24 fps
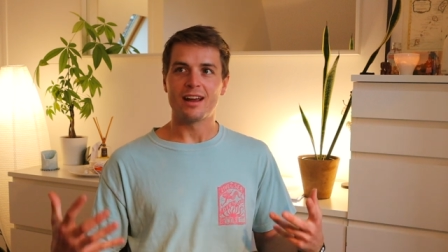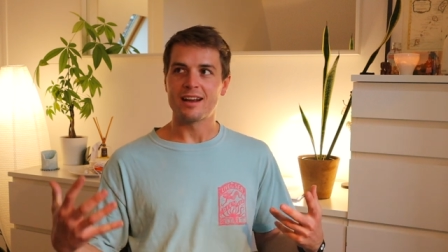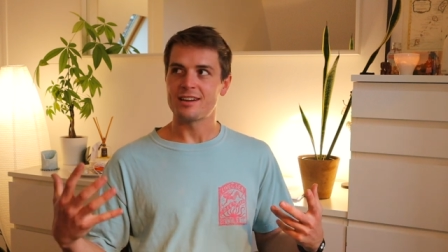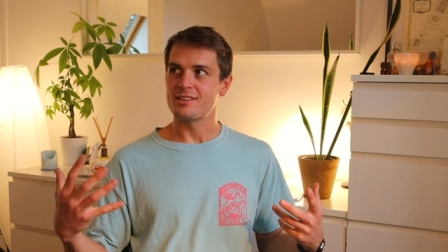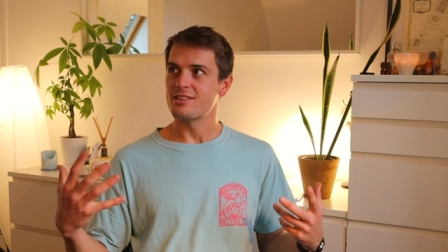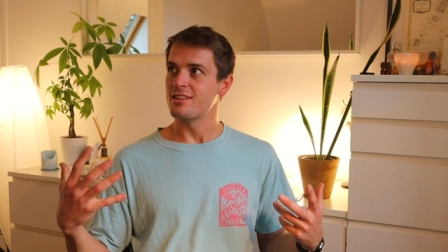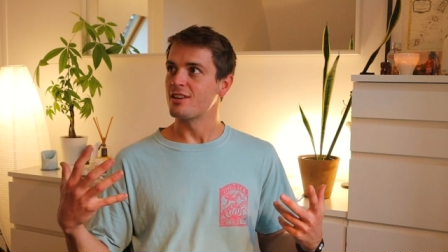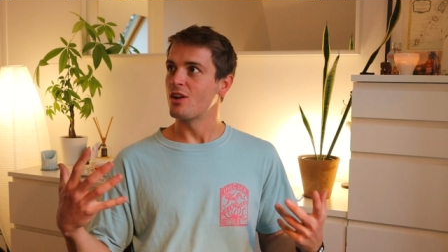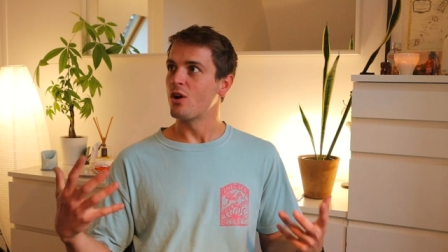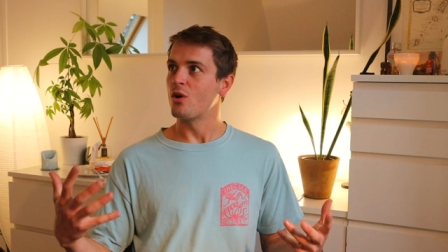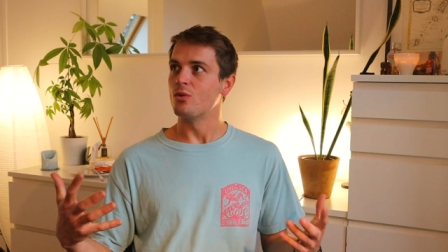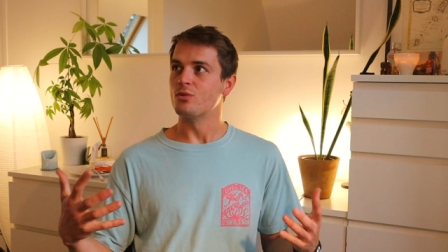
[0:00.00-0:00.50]

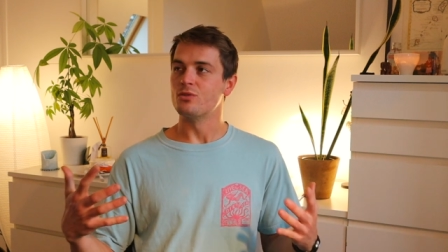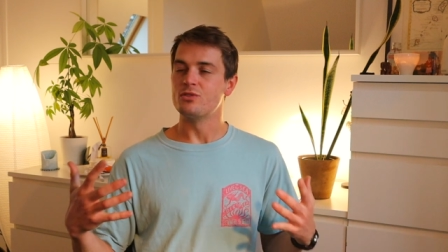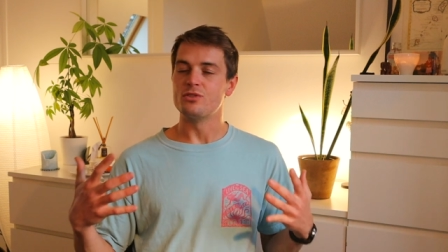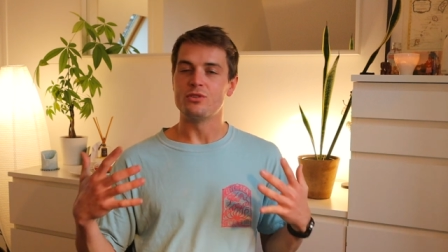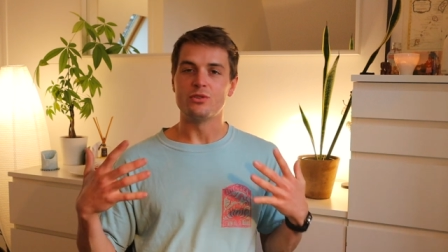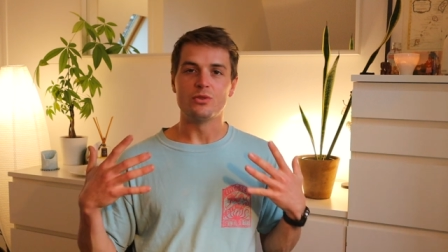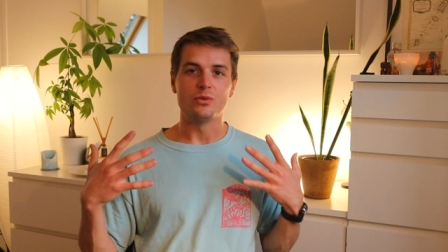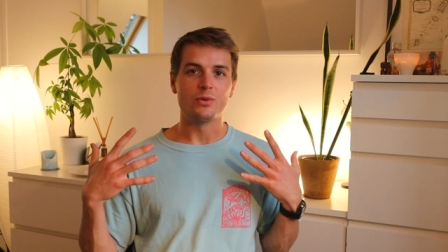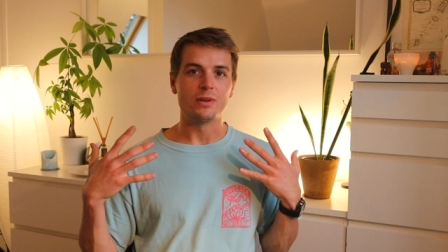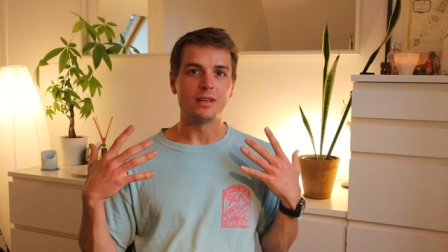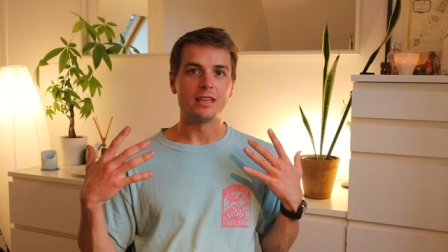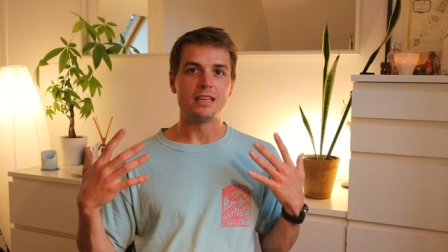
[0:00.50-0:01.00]
actually holds
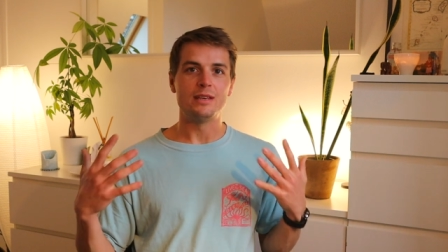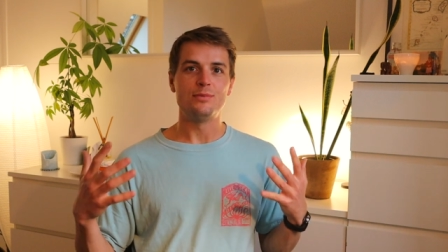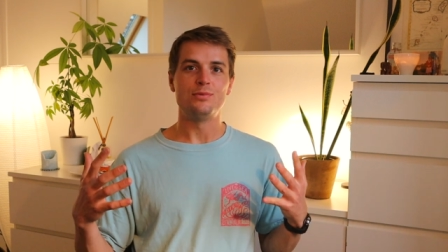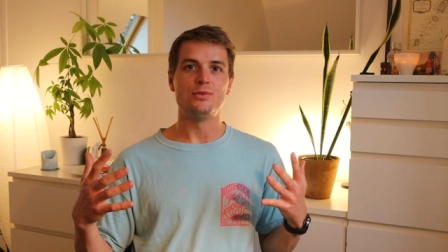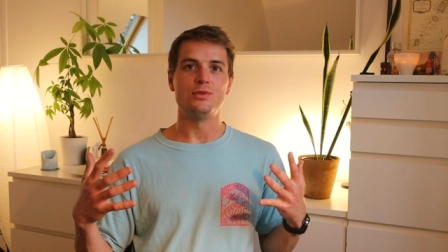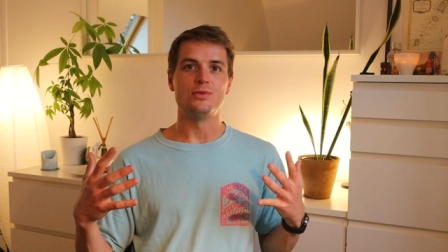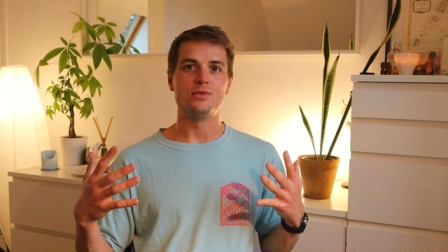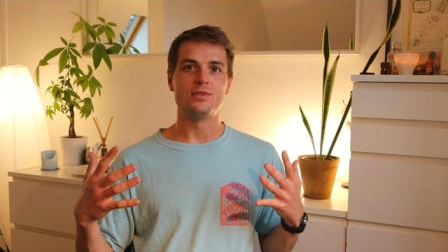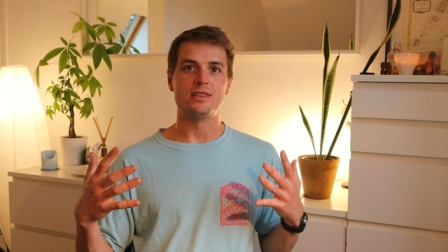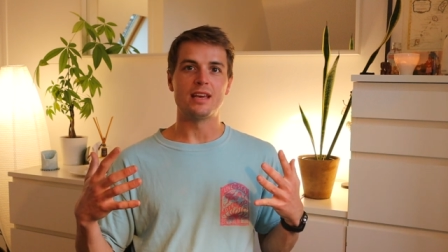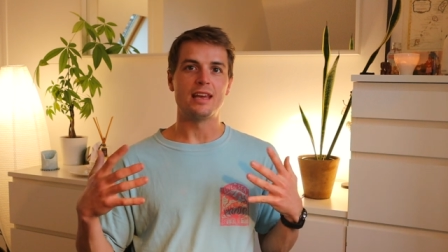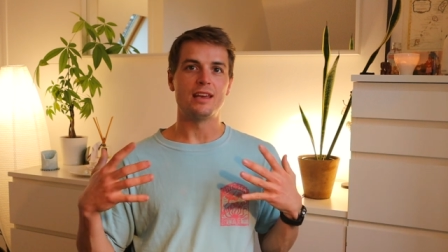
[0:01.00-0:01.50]
you and keeps
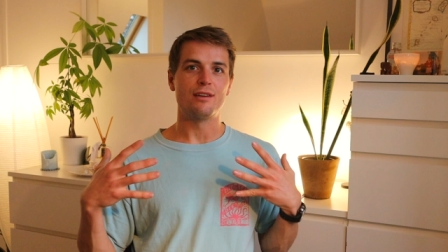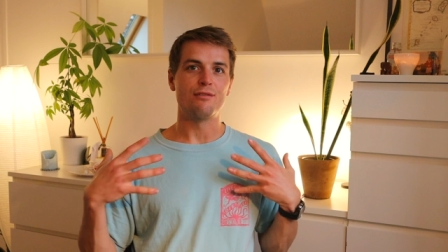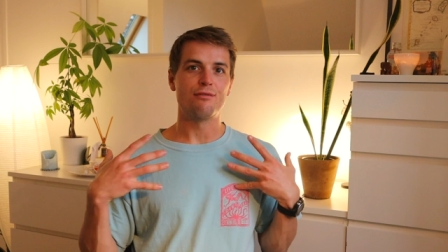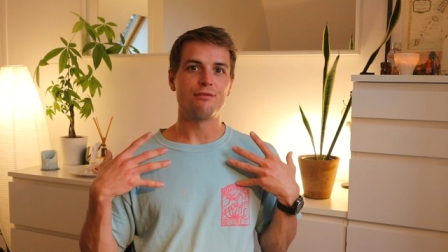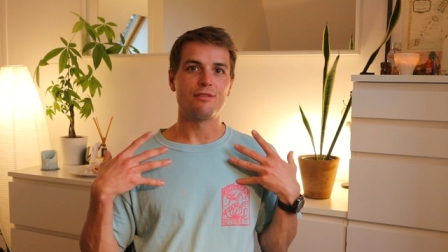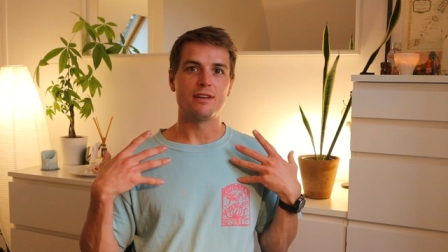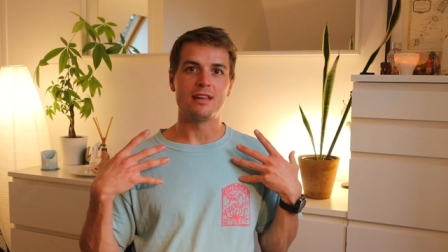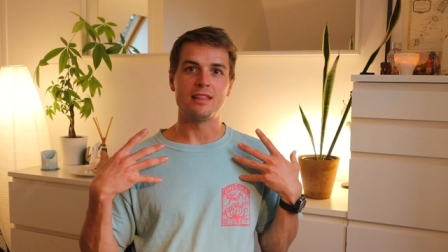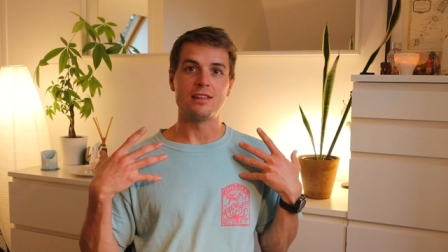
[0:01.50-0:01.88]
you safe,